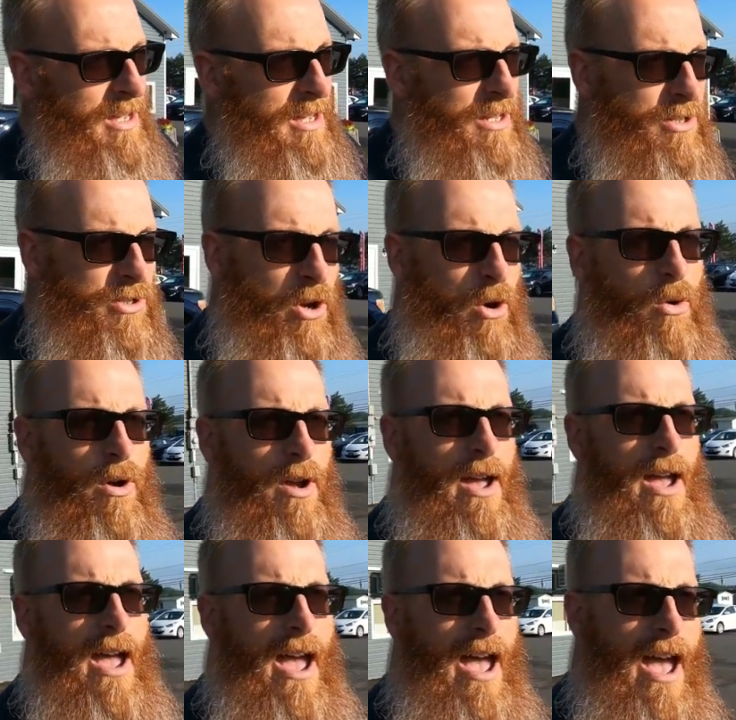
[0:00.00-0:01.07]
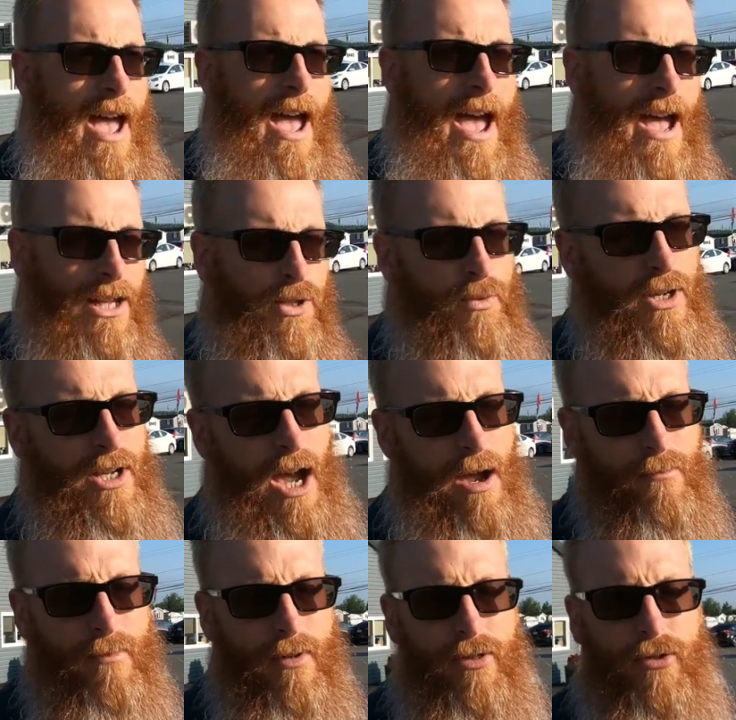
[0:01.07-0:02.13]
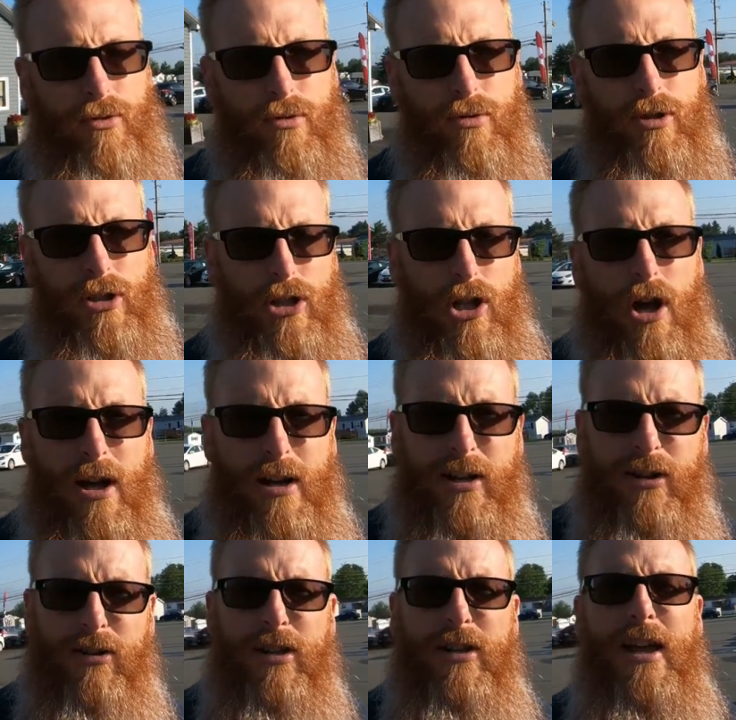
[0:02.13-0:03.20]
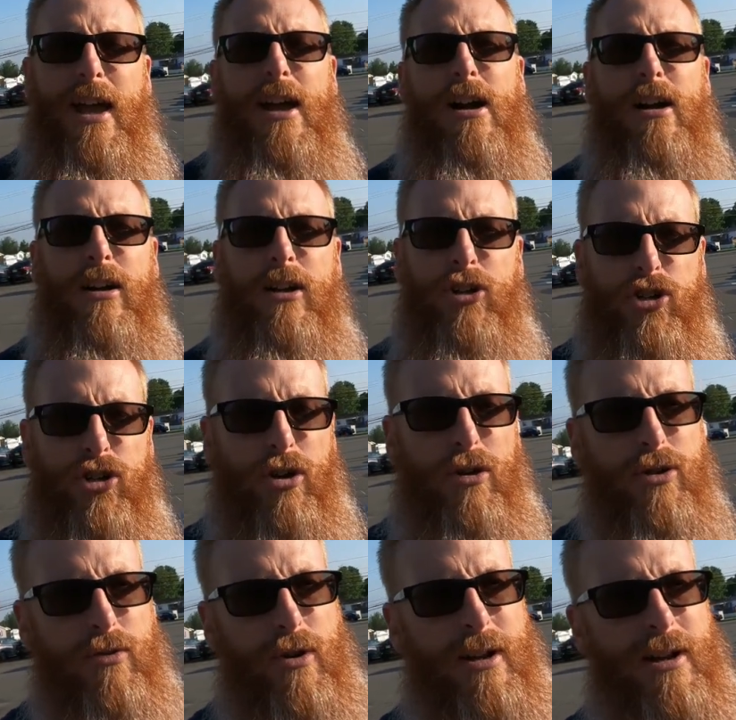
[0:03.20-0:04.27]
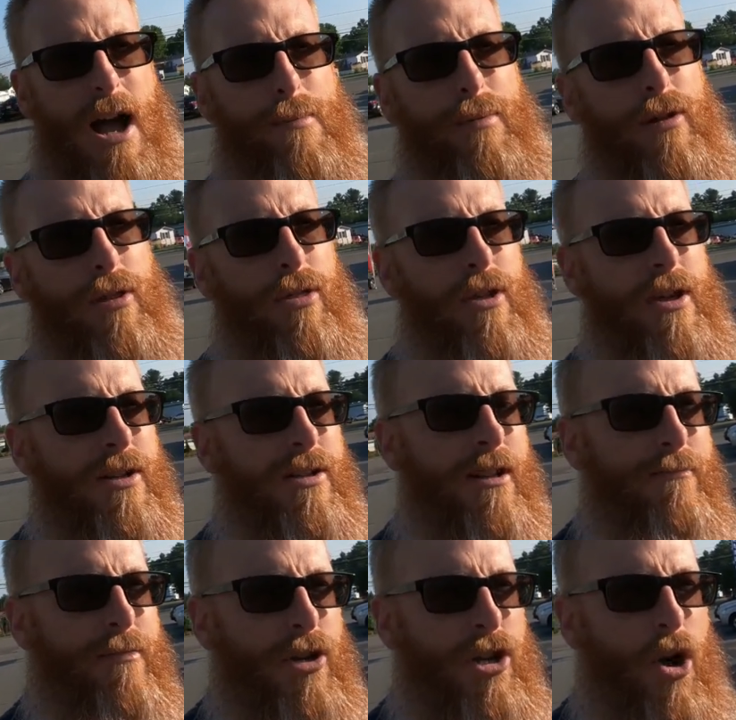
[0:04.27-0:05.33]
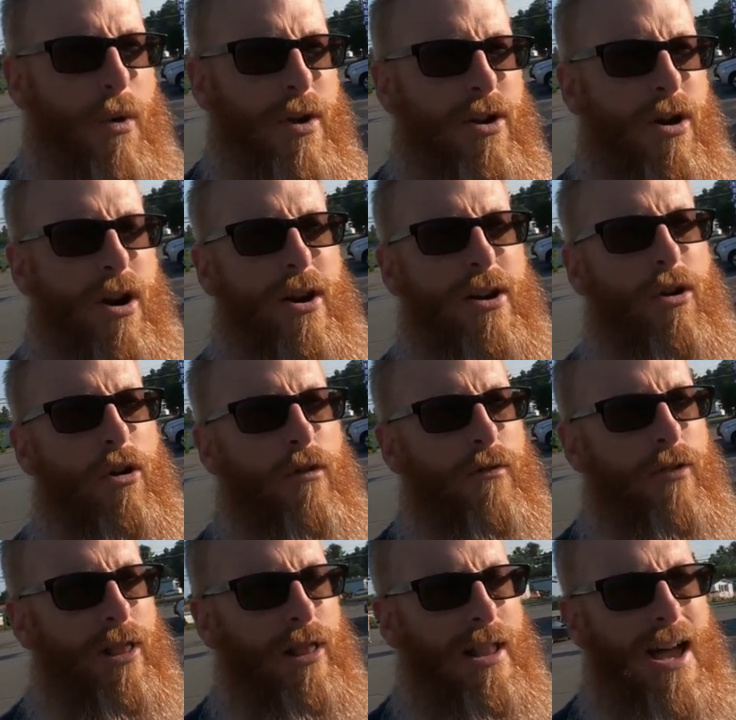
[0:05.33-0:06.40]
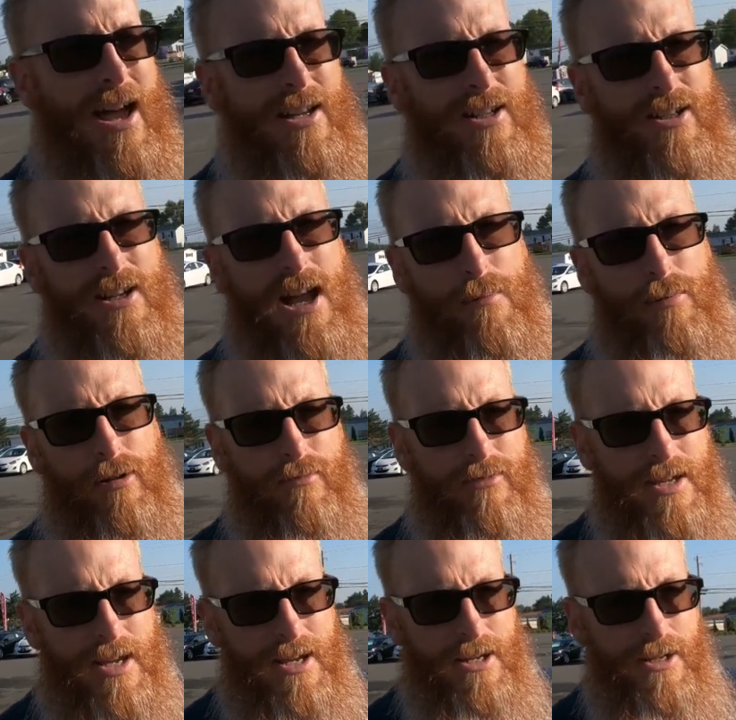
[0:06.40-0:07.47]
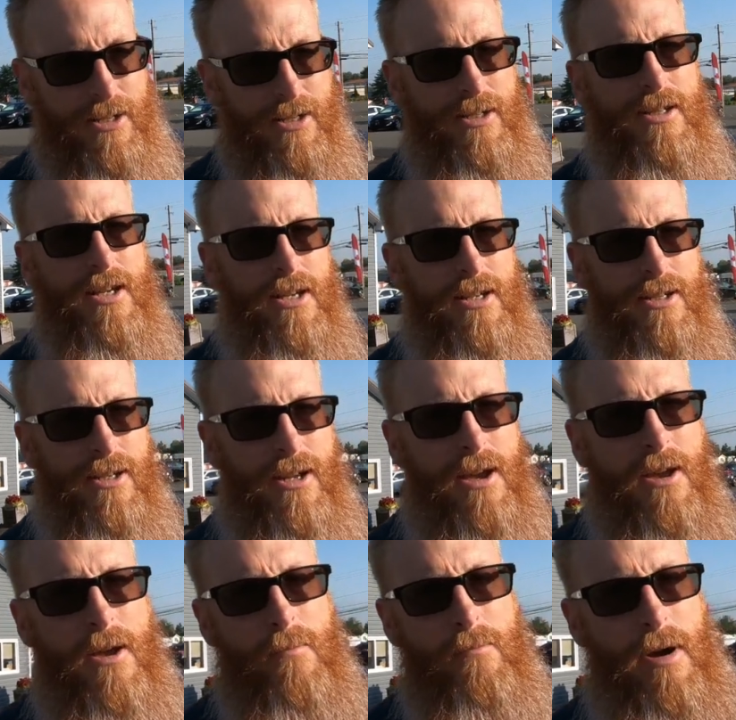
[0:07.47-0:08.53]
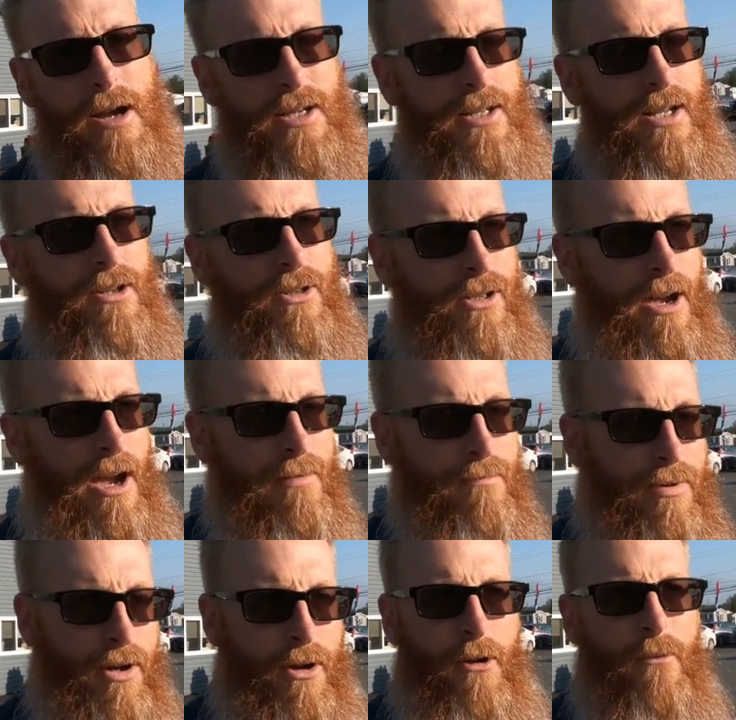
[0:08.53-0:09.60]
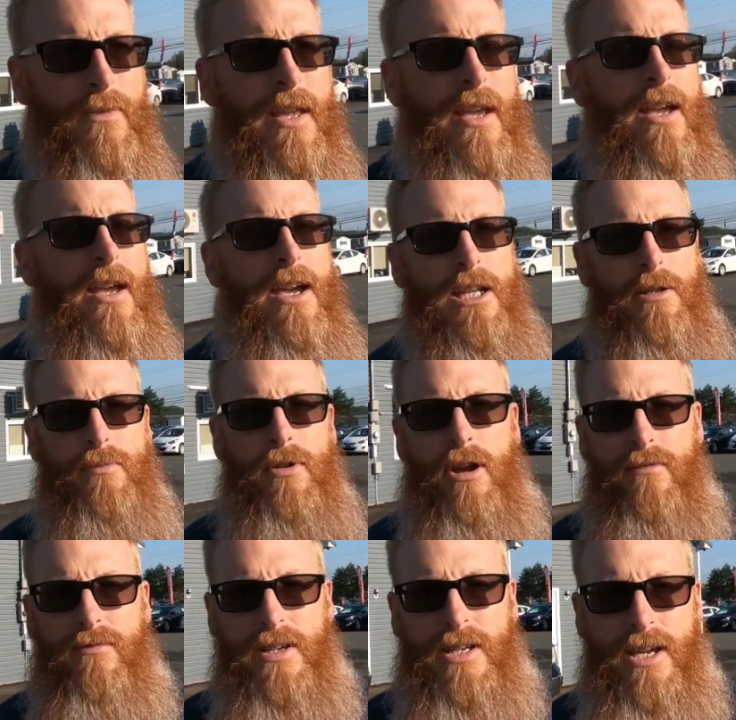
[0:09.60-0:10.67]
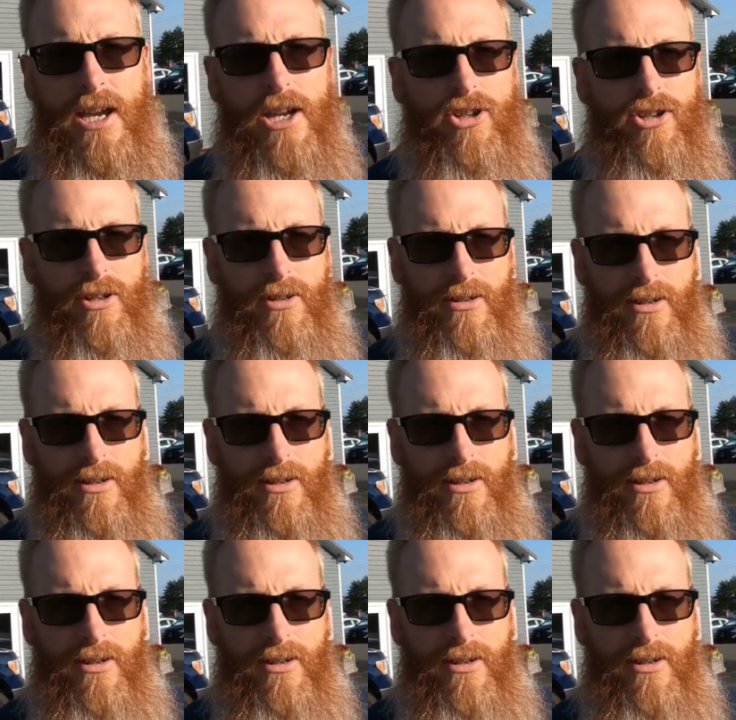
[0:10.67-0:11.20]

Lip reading: So as we come through the lot here today, I'm gonna show you a couple of things that have been going on over the last couple of days since my sales guy, Bill, has been on vacation.